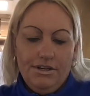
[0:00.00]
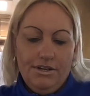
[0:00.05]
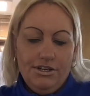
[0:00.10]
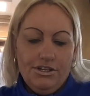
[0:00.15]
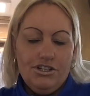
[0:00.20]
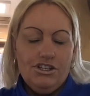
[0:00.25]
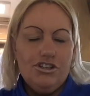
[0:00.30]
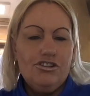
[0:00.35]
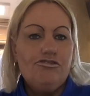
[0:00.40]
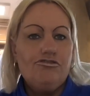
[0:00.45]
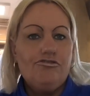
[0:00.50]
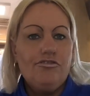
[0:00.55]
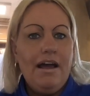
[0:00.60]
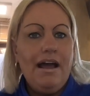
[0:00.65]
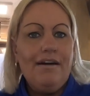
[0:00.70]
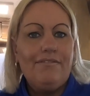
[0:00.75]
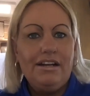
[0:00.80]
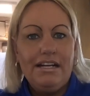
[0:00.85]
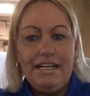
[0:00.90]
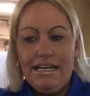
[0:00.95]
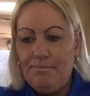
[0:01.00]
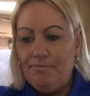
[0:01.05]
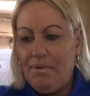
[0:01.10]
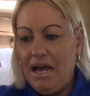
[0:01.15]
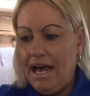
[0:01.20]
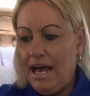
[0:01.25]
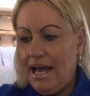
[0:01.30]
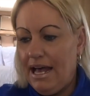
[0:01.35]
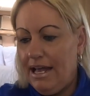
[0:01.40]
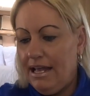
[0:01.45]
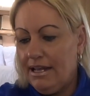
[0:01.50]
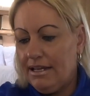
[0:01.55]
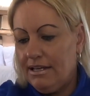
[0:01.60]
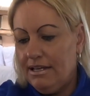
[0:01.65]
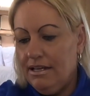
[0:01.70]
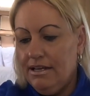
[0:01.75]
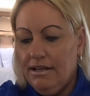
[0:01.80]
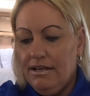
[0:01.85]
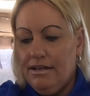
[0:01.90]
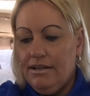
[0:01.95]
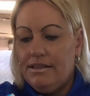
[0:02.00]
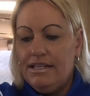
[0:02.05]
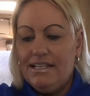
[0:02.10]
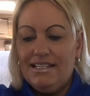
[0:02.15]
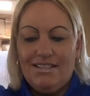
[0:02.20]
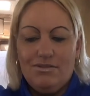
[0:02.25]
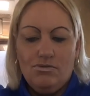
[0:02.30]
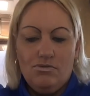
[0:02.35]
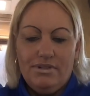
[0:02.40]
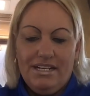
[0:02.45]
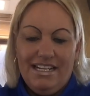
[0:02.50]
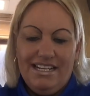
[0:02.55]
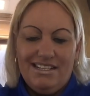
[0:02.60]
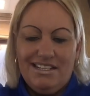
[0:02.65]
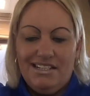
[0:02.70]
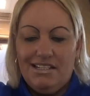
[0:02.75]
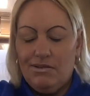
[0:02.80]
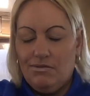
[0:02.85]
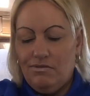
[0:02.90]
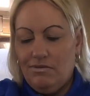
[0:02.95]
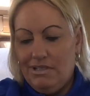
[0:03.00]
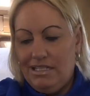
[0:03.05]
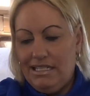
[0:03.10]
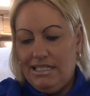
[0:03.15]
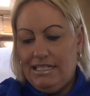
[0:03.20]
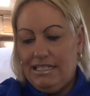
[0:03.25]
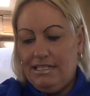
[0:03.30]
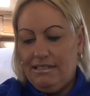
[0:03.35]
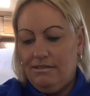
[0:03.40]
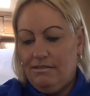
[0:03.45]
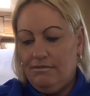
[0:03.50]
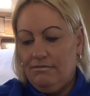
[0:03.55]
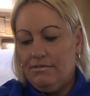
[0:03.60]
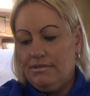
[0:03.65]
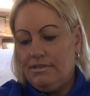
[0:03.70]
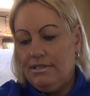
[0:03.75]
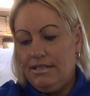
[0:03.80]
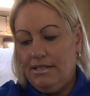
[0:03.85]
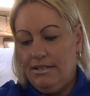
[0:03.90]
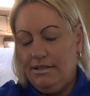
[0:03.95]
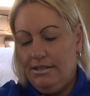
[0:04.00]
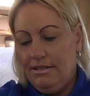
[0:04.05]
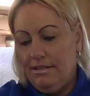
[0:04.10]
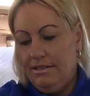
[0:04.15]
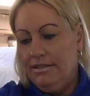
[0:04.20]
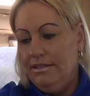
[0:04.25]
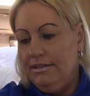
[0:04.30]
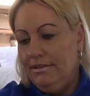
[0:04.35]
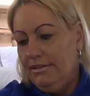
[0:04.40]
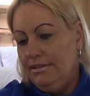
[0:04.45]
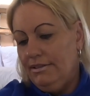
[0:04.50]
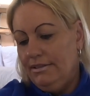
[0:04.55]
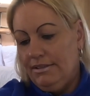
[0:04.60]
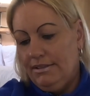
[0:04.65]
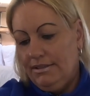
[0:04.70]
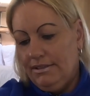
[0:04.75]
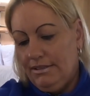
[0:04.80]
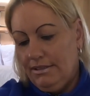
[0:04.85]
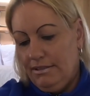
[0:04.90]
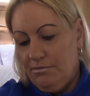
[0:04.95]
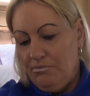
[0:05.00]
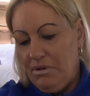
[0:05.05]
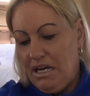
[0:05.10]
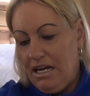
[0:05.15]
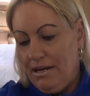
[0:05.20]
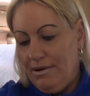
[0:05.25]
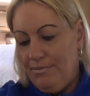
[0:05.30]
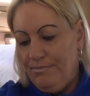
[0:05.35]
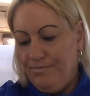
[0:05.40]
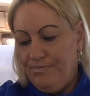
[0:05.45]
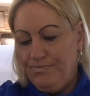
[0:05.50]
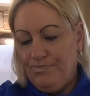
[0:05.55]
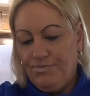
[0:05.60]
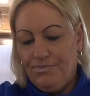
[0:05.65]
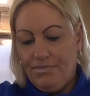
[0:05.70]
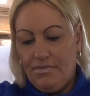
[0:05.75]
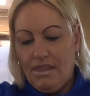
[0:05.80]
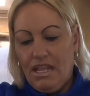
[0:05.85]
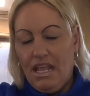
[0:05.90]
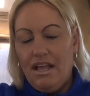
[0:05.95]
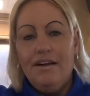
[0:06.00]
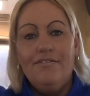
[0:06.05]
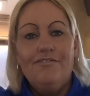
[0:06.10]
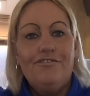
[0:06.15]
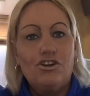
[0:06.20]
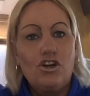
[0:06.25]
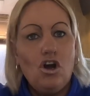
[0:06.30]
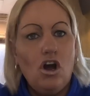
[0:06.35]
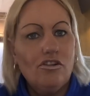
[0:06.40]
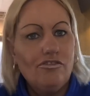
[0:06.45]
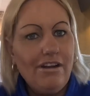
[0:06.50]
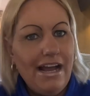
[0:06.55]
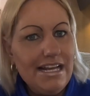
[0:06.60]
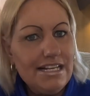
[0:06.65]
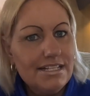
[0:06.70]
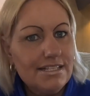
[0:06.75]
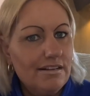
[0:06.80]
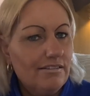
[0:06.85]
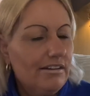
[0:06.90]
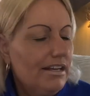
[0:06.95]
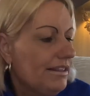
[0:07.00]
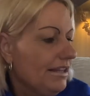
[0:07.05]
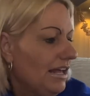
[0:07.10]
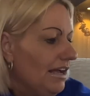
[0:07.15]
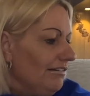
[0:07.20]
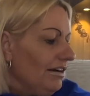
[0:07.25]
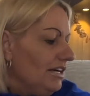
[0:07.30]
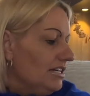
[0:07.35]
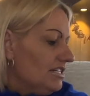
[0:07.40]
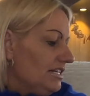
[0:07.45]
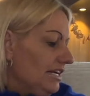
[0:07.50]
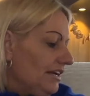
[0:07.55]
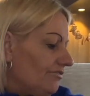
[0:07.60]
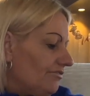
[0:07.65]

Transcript: travelly bag. This all needs sorting out. But forgot a razor in there actually. A